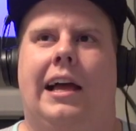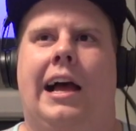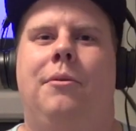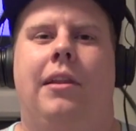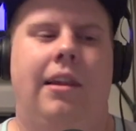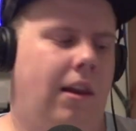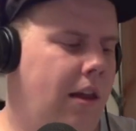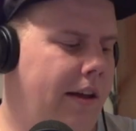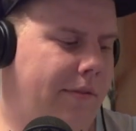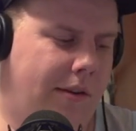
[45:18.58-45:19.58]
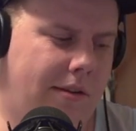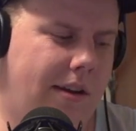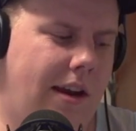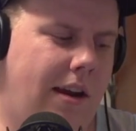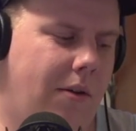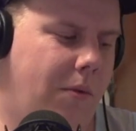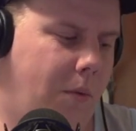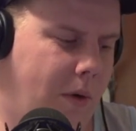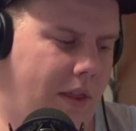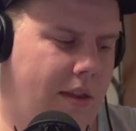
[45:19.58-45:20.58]
I would love to see
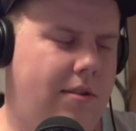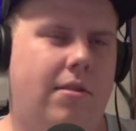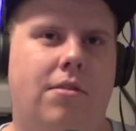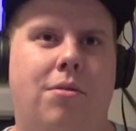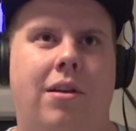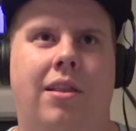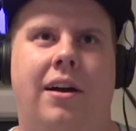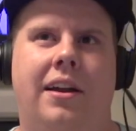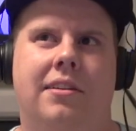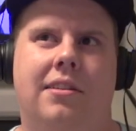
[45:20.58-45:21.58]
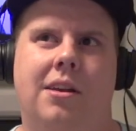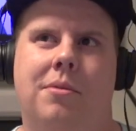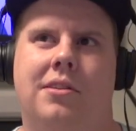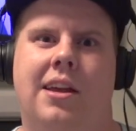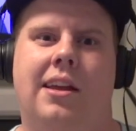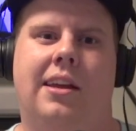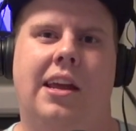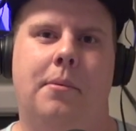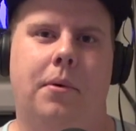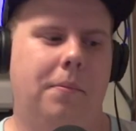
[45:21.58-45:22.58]
what this Detroit Lions team and Dan
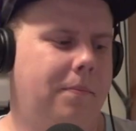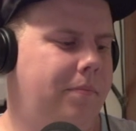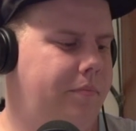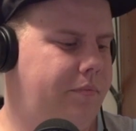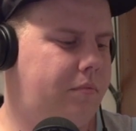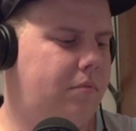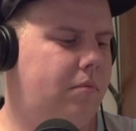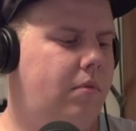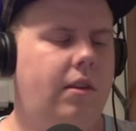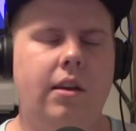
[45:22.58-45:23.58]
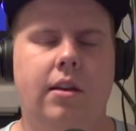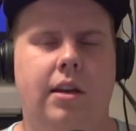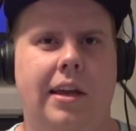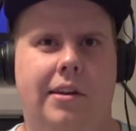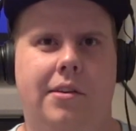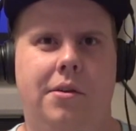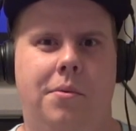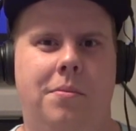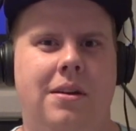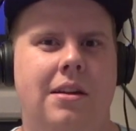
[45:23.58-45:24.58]
Campbell can
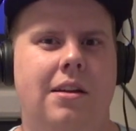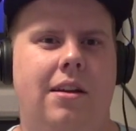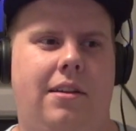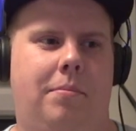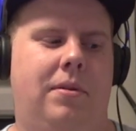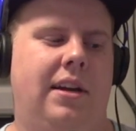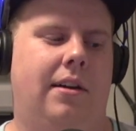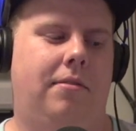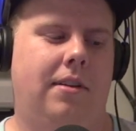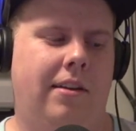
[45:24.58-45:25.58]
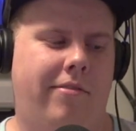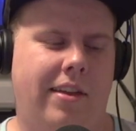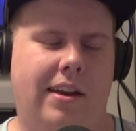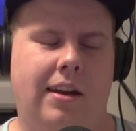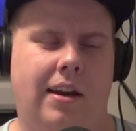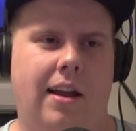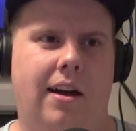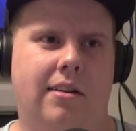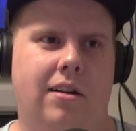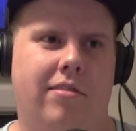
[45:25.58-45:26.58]
do in the playoffs if they can
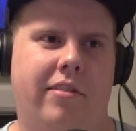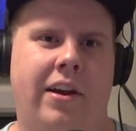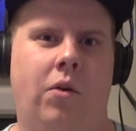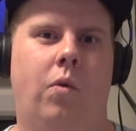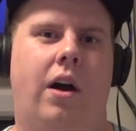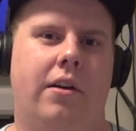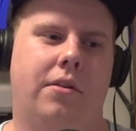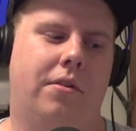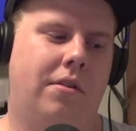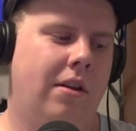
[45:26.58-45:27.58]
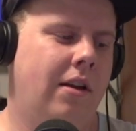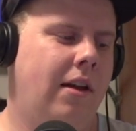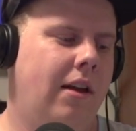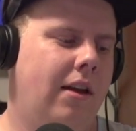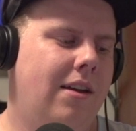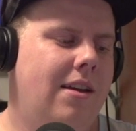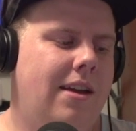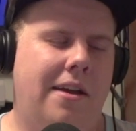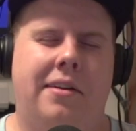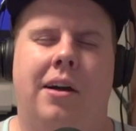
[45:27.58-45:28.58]
knock off Aaron Rodgers
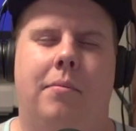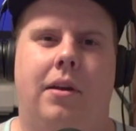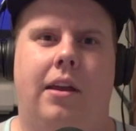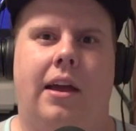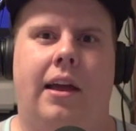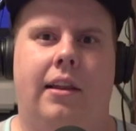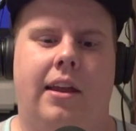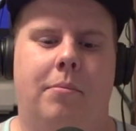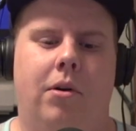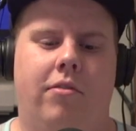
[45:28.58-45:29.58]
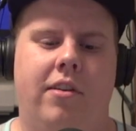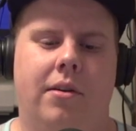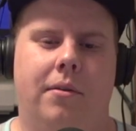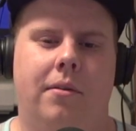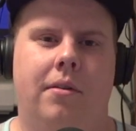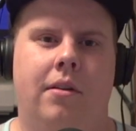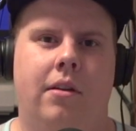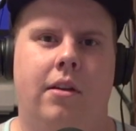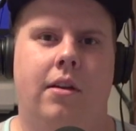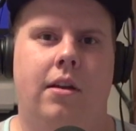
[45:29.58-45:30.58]
and company at Lambeau Field.
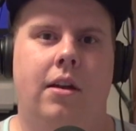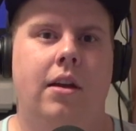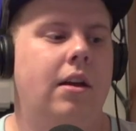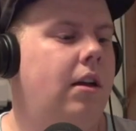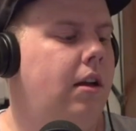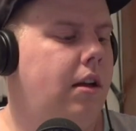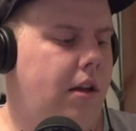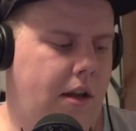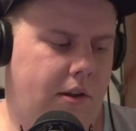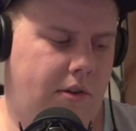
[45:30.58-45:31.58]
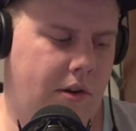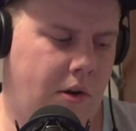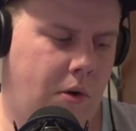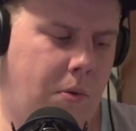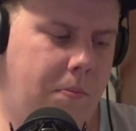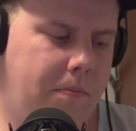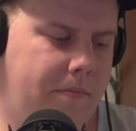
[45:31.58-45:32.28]
And so